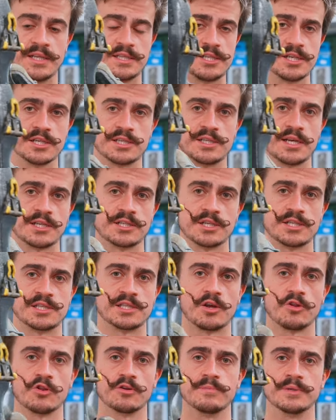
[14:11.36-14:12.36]
just such a
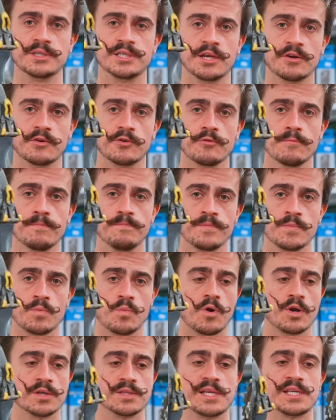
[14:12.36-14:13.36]
solid material.
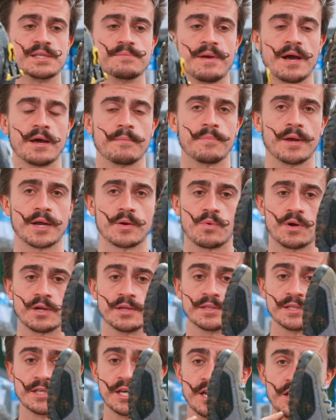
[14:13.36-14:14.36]
Whereas these mountain bike
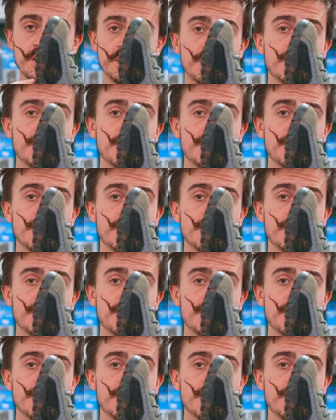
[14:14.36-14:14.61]
ones, you